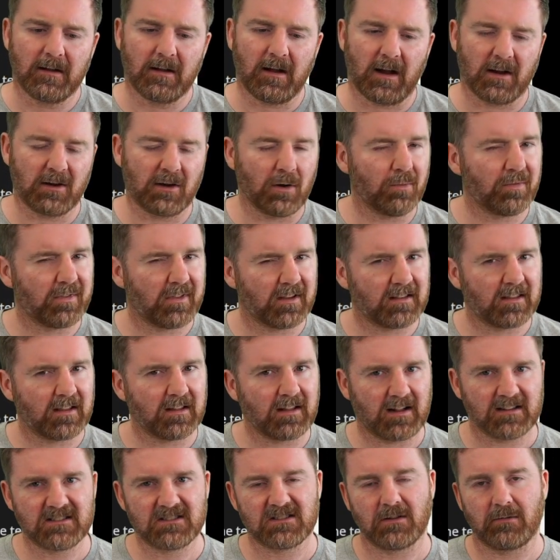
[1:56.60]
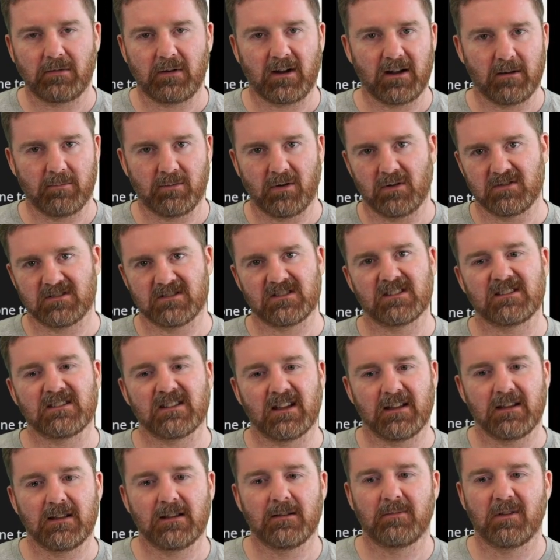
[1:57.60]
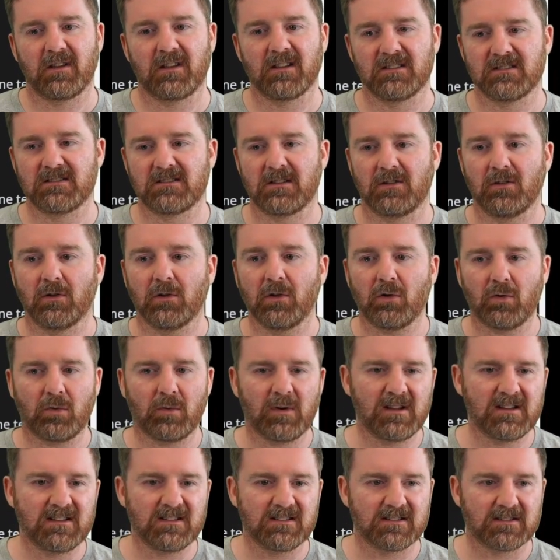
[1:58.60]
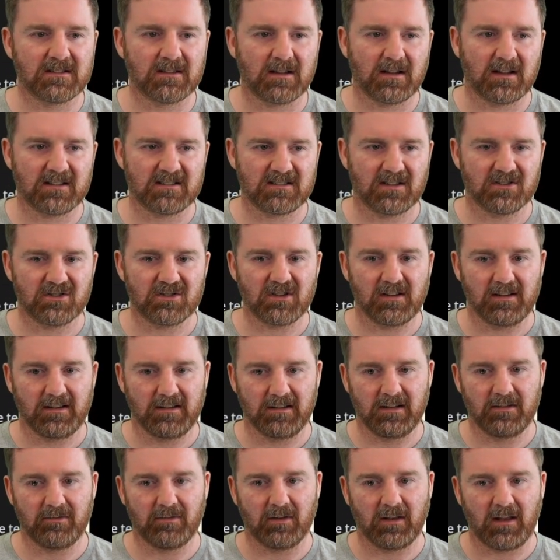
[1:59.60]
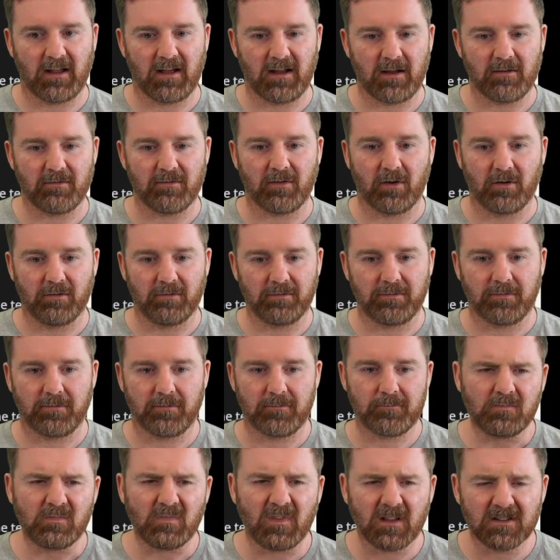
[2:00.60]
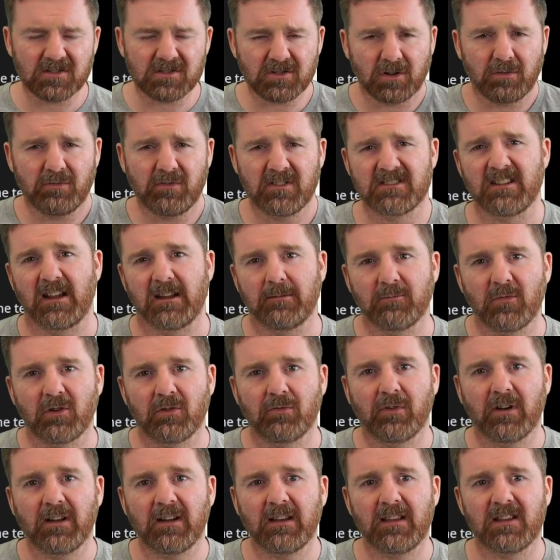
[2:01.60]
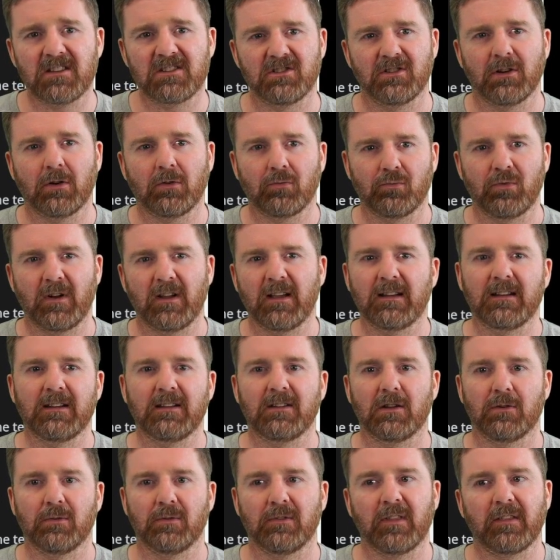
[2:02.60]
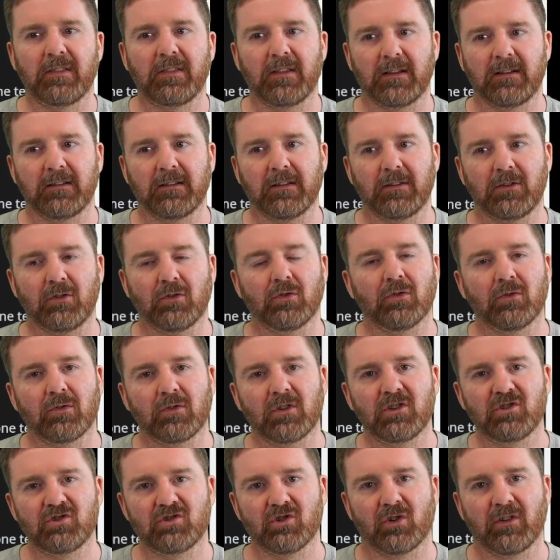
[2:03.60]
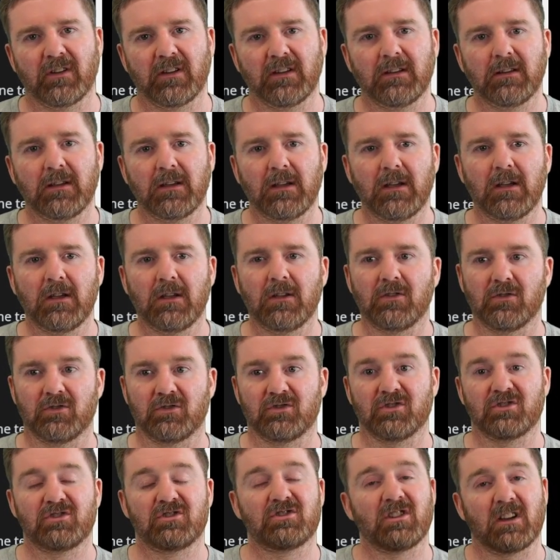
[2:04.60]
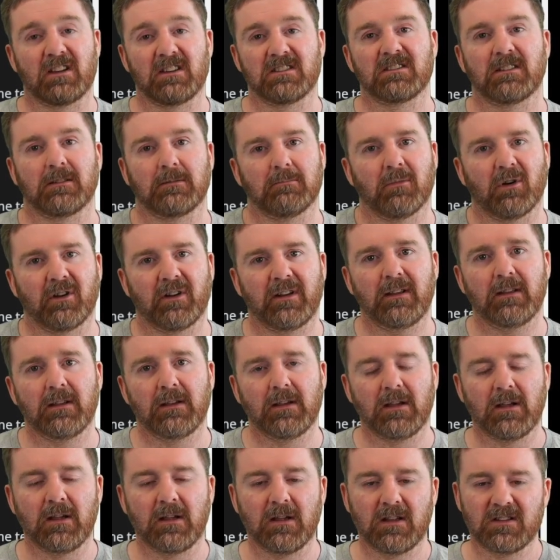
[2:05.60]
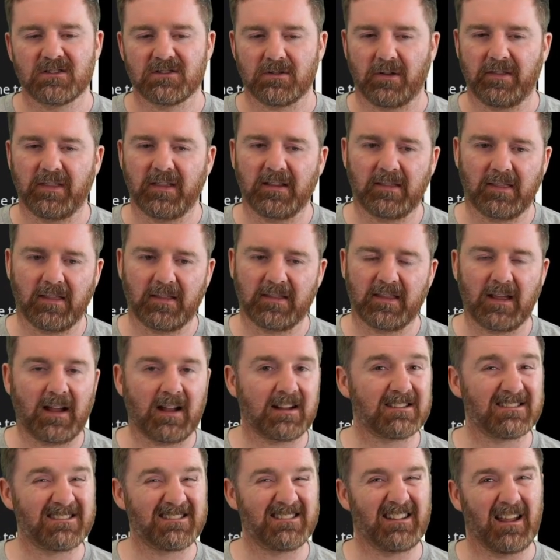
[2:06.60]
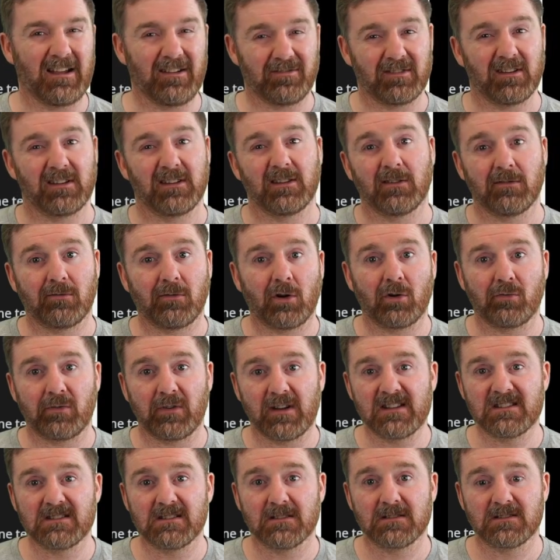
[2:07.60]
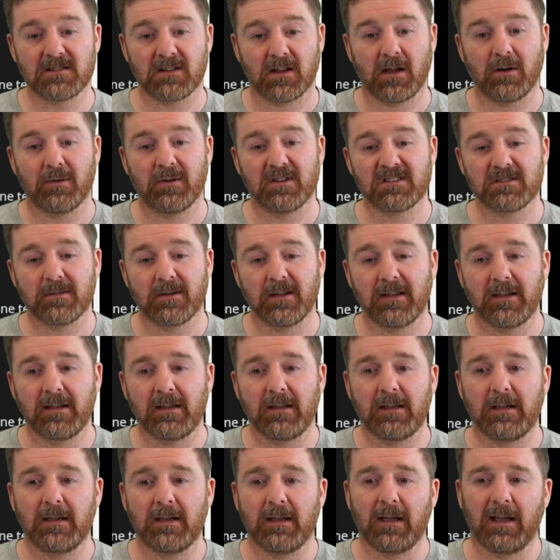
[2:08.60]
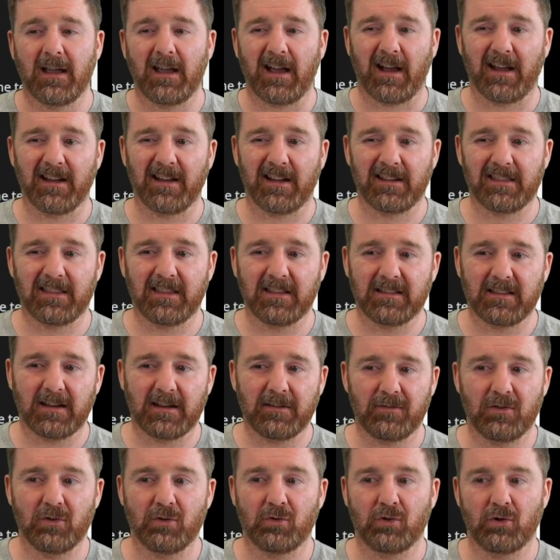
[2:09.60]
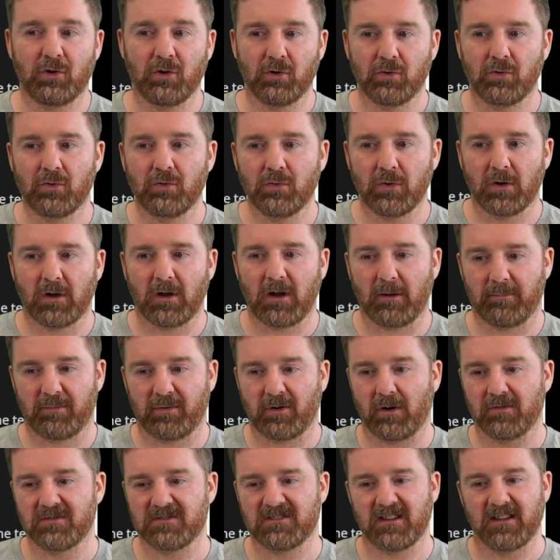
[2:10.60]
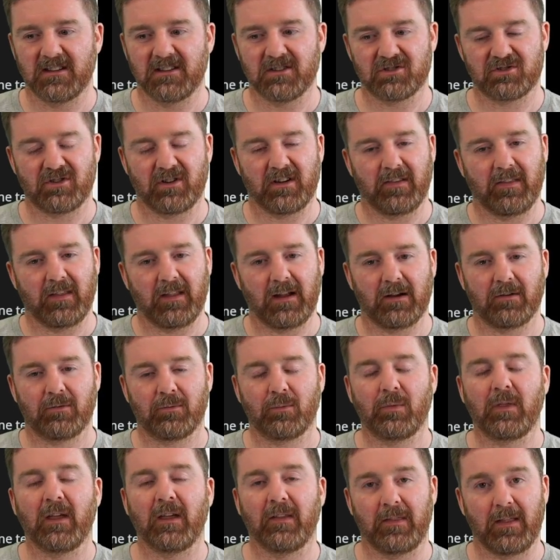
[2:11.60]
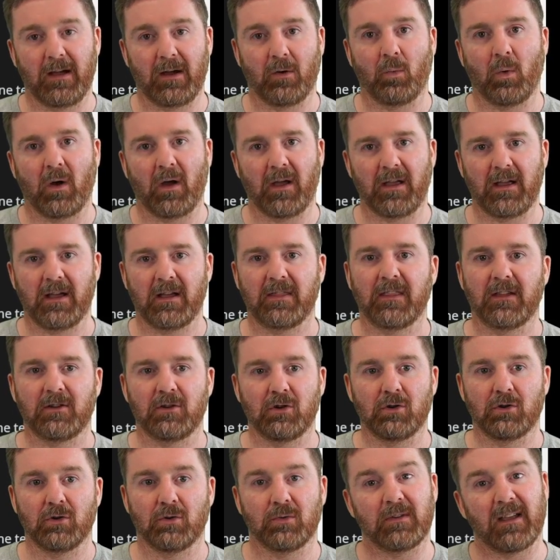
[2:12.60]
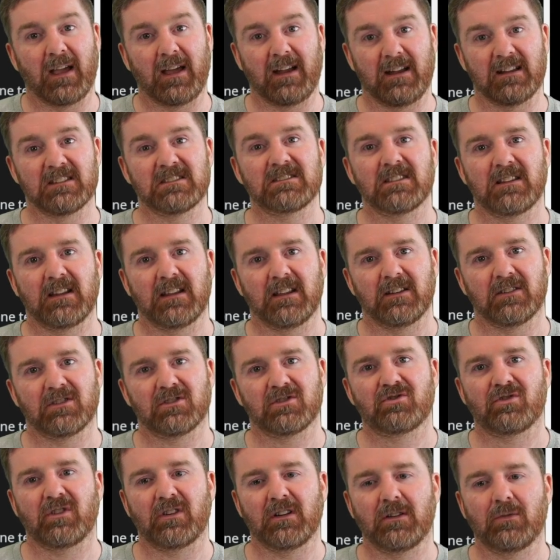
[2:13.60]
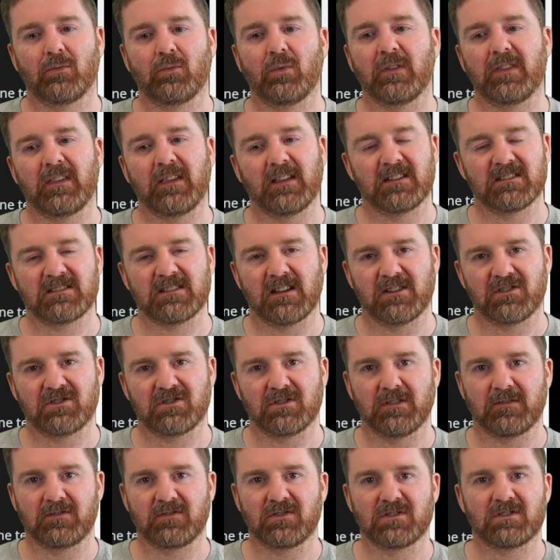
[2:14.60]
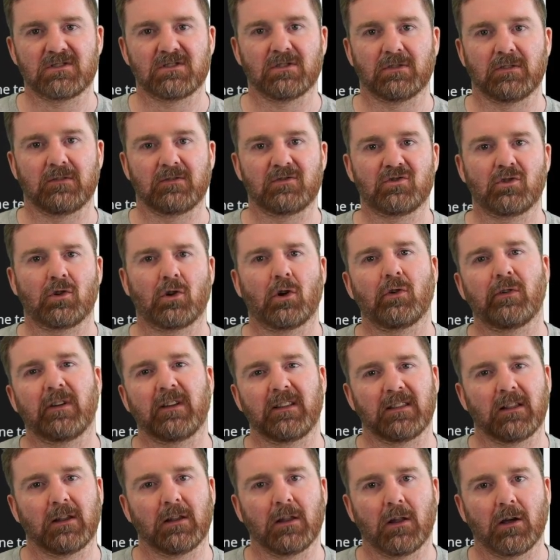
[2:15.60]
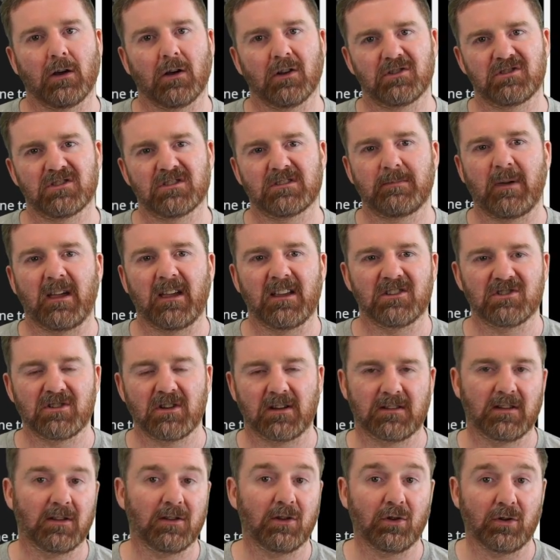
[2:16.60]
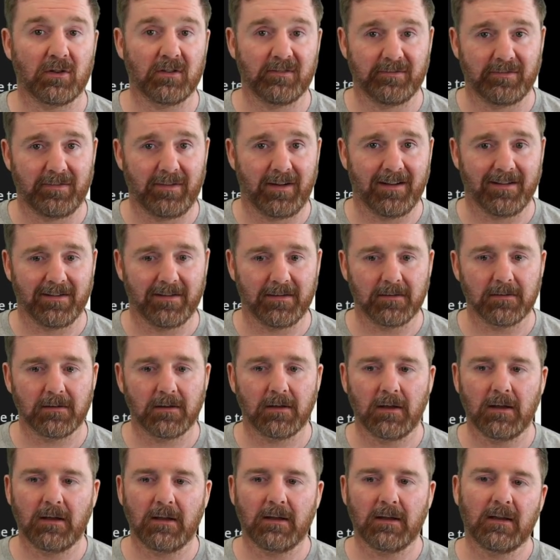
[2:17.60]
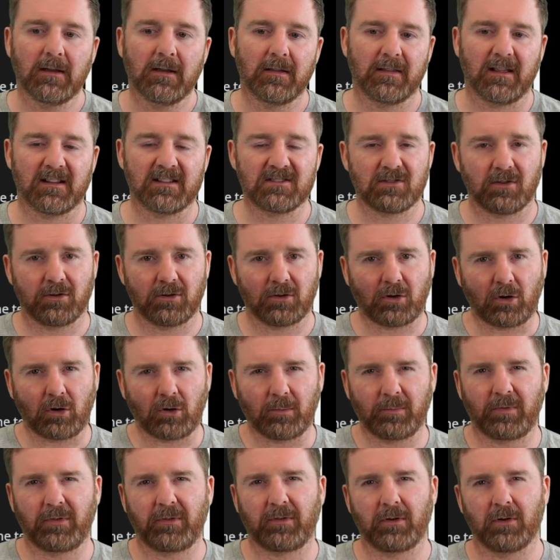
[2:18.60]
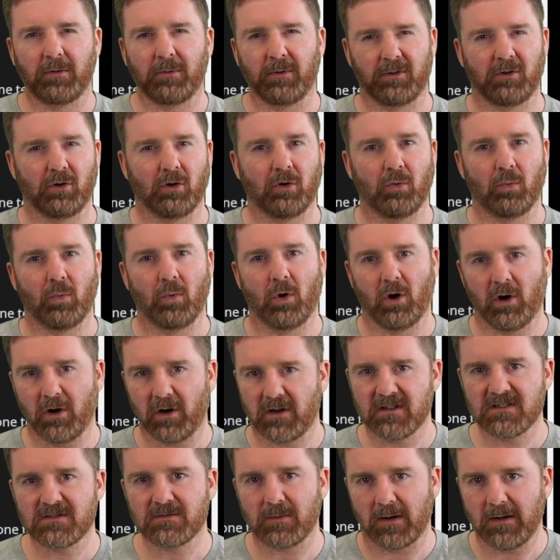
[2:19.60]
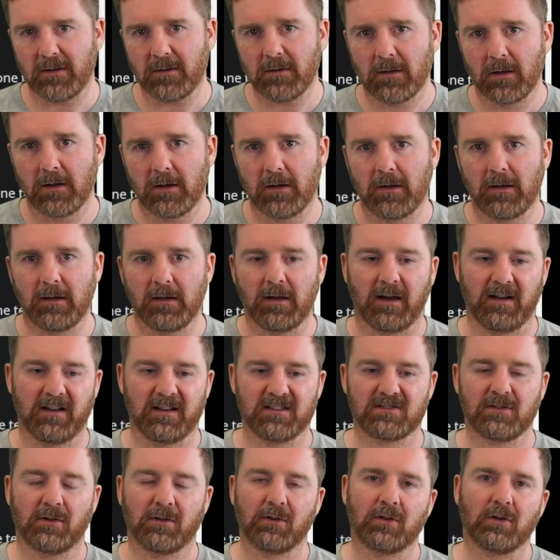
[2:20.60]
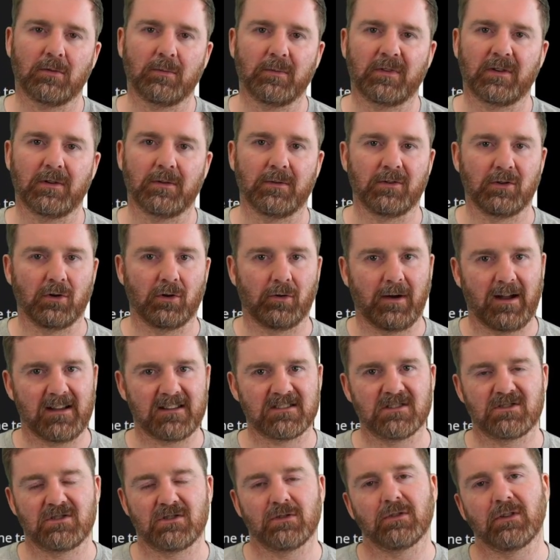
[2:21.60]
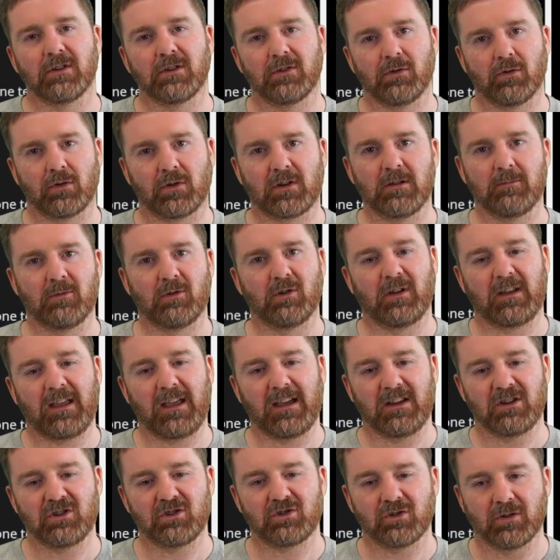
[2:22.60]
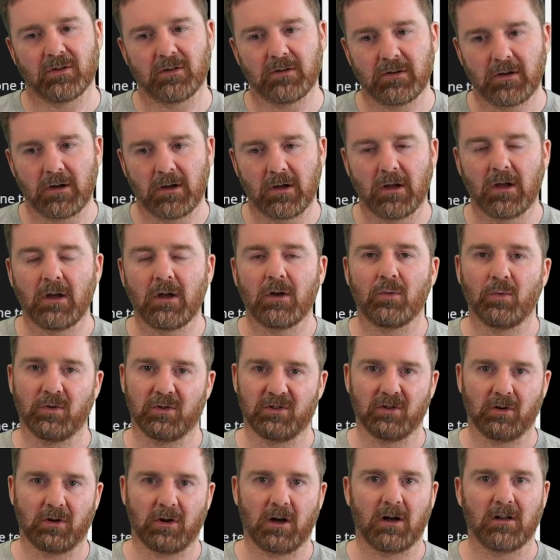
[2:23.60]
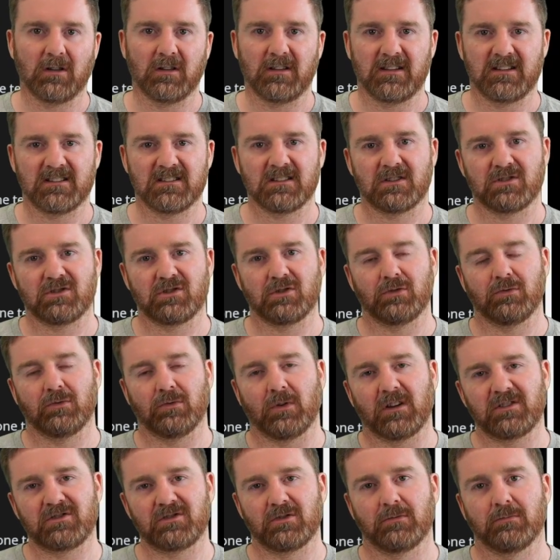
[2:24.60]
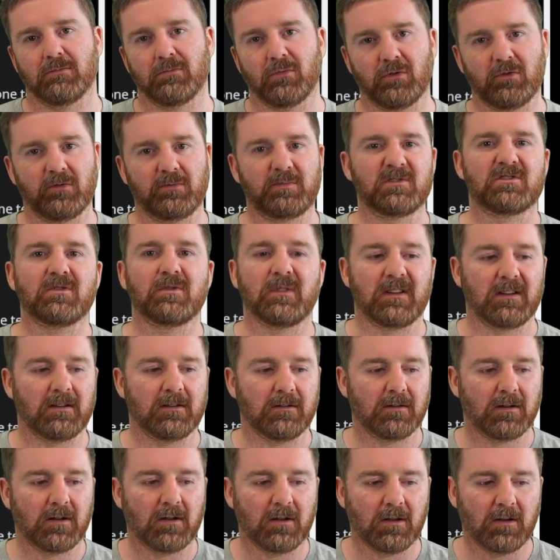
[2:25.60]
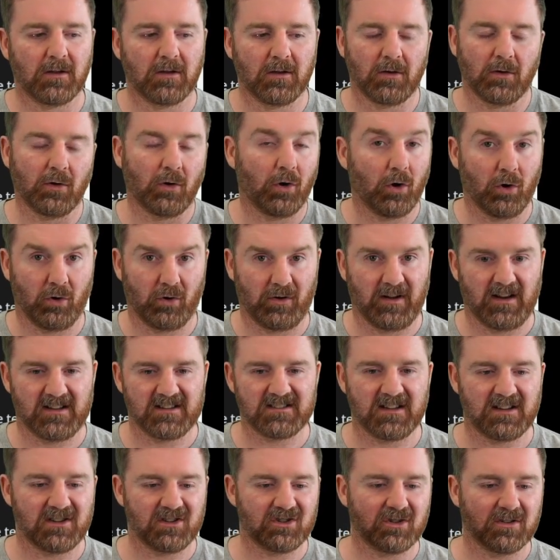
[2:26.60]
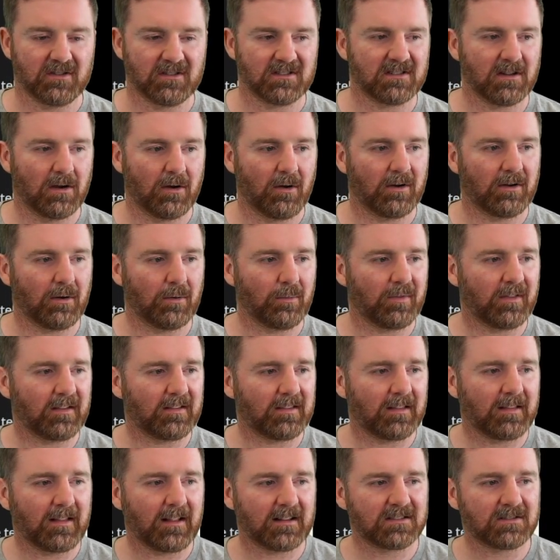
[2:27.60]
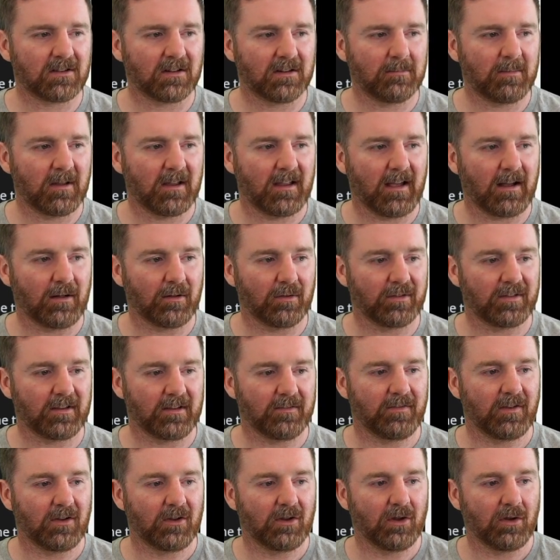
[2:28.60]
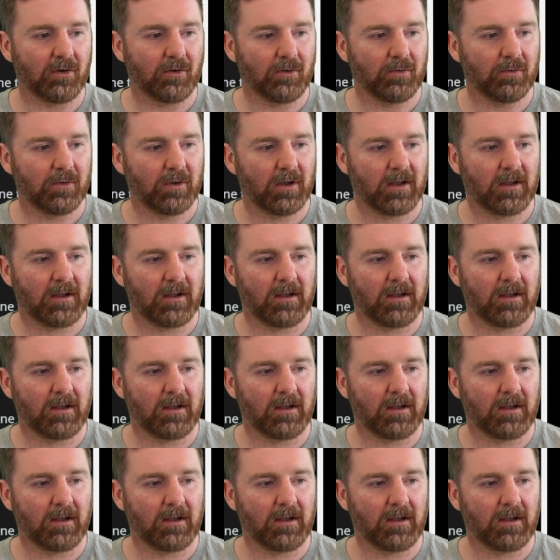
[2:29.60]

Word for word: I don't think that that's the right approach to take, because you'll always essentially live a life of sort of resentment, really, you're not really doing the thing that you're enjoying. You're just chasing money. So I think that that's definitely the wrong reason to go into it. And I think that if you do approach the industry in that in that way, and then you do get into the industry with the intention of just sort of drawing the largest paycheck that you can find, that's going to come through in your work as well. And it's going to come through in your attitude and your communication with your colleagues as you as you move between organizations. So I don't think that that's going to be healthy for you.